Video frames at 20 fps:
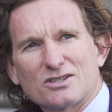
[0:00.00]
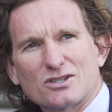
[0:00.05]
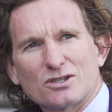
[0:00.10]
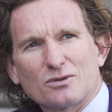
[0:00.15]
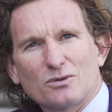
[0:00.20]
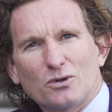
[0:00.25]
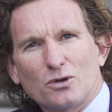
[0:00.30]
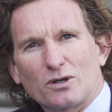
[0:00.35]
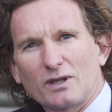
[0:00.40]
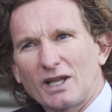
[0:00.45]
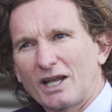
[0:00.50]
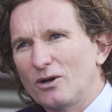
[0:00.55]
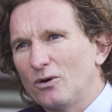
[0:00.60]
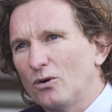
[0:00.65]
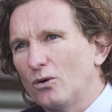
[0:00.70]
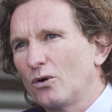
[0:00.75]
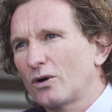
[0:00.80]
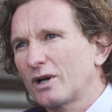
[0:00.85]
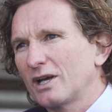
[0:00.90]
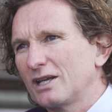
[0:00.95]
or Glenn
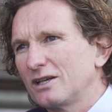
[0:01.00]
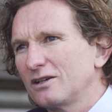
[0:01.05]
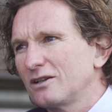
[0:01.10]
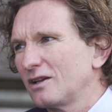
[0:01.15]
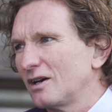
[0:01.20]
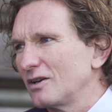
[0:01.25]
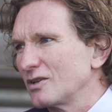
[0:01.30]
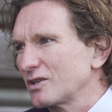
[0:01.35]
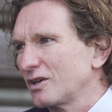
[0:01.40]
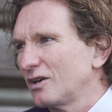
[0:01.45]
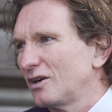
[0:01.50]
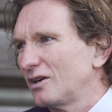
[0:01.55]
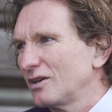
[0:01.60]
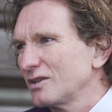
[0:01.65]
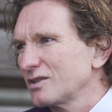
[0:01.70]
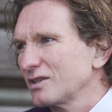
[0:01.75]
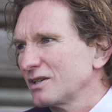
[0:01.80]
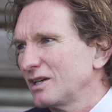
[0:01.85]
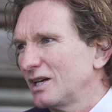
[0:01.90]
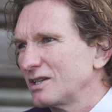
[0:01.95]
Hawker into those
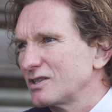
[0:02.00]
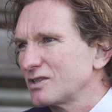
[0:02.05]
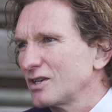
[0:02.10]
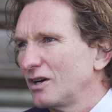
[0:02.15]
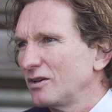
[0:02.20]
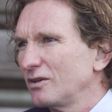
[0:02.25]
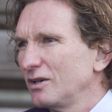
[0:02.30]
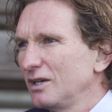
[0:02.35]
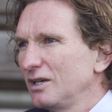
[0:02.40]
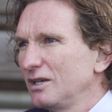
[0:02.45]
guys. And so